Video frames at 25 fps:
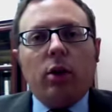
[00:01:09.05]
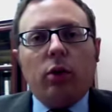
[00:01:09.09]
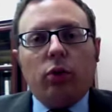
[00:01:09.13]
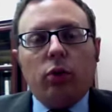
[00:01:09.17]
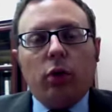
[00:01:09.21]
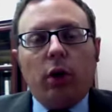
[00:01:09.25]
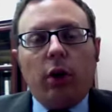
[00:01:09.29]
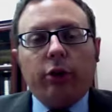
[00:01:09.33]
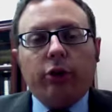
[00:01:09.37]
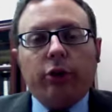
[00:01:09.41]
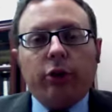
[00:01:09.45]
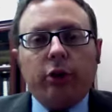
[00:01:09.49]

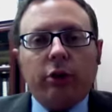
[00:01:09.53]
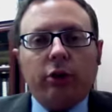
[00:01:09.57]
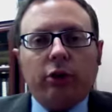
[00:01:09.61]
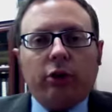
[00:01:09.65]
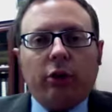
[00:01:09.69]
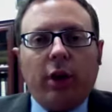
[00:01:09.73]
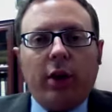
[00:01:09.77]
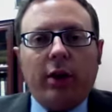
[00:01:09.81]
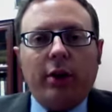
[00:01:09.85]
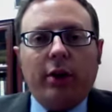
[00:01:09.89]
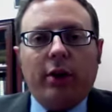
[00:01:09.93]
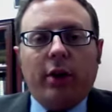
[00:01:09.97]
Russia and
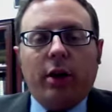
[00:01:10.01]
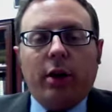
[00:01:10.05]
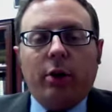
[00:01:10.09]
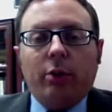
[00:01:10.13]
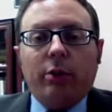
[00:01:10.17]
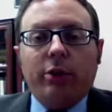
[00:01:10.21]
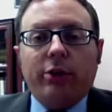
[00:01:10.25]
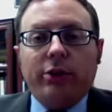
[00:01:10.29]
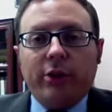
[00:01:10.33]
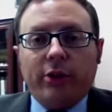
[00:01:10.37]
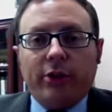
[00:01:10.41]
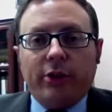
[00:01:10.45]
China are
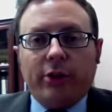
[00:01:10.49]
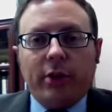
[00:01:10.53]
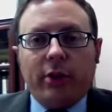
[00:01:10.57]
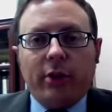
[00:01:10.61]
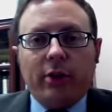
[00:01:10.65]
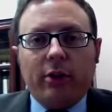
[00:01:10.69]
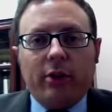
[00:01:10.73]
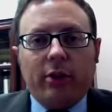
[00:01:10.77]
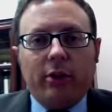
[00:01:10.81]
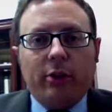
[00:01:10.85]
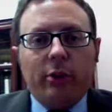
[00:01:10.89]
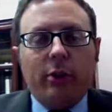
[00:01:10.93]

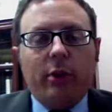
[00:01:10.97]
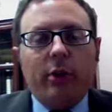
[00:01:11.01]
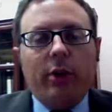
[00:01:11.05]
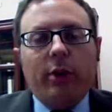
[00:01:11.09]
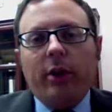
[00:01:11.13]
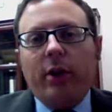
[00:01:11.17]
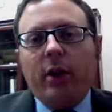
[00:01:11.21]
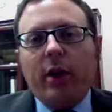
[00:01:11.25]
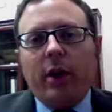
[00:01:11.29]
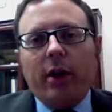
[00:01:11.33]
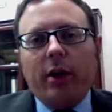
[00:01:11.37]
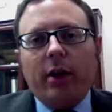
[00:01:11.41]
resistant due to
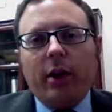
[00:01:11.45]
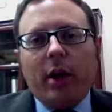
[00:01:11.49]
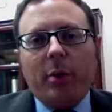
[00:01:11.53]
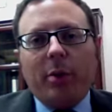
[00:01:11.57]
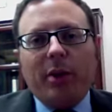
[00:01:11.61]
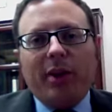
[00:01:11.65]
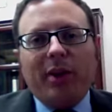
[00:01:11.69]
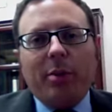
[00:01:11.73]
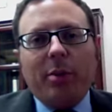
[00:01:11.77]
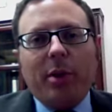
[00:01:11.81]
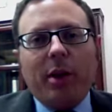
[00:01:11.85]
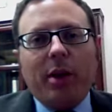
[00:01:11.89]
their
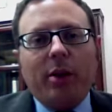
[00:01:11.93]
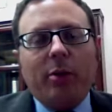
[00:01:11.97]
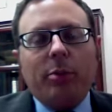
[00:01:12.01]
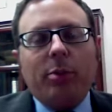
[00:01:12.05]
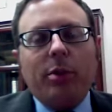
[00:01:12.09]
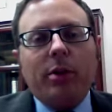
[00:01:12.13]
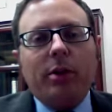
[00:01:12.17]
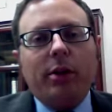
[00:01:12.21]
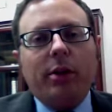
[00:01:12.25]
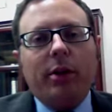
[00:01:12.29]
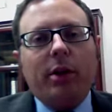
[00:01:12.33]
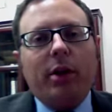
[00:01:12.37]
economic
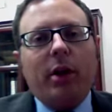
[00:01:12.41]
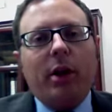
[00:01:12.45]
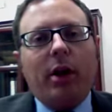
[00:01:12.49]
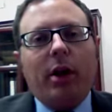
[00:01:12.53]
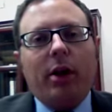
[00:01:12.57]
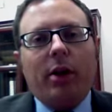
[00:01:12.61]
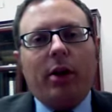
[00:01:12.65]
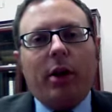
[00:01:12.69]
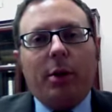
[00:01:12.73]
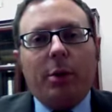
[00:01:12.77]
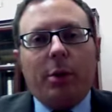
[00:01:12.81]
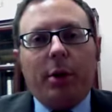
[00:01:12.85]
dependability
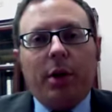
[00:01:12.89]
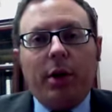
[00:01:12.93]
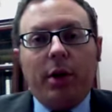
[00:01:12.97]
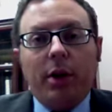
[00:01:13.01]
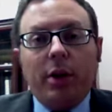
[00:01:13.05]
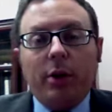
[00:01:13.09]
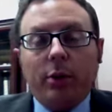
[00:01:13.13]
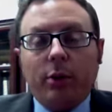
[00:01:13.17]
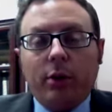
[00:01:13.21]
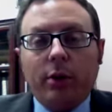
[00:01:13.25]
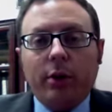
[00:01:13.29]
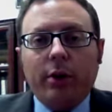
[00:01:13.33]
on
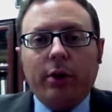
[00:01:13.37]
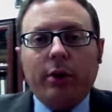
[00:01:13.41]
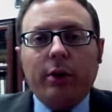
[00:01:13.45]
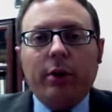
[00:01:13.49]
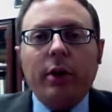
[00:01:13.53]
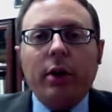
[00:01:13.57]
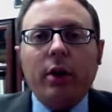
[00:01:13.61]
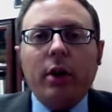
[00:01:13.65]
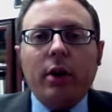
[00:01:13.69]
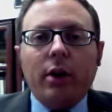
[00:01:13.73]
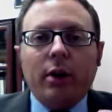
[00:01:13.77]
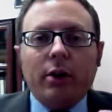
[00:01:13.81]
Iranian oil
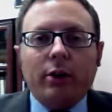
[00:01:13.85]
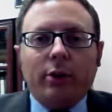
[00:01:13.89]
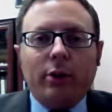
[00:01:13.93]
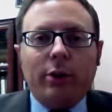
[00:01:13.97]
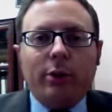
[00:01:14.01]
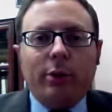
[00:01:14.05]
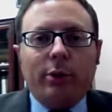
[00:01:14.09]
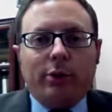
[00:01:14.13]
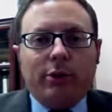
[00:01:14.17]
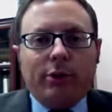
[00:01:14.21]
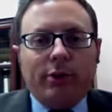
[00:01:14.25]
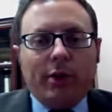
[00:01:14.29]

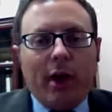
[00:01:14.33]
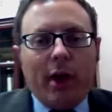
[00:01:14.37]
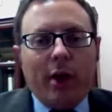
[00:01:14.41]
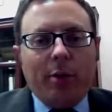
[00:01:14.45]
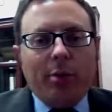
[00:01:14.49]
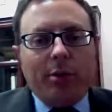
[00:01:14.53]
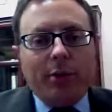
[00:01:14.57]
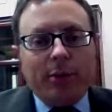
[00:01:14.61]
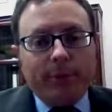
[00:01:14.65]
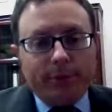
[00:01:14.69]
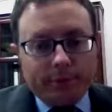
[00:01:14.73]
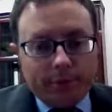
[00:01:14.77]
to
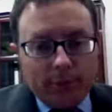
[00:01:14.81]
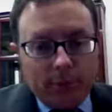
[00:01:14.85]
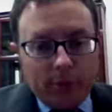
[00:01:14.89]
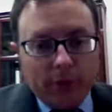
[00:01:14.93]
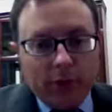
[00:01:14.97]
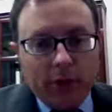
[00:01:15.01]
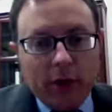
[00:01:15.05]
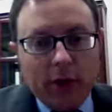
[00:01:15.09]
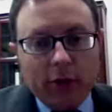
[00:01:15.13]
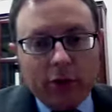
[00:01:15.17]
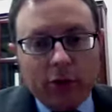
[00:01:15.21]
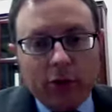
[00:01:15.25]
stop
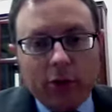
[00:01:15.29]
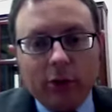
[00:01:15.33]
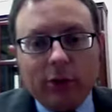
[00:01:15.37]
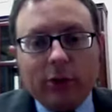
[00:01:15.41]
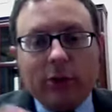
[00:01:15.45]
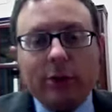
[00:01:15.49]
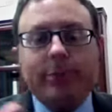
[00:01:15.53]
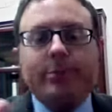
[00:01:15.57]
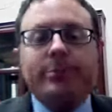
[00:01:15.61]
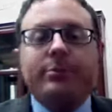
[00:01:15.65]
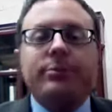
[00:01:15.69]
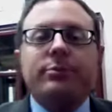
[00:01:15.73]
sanctions.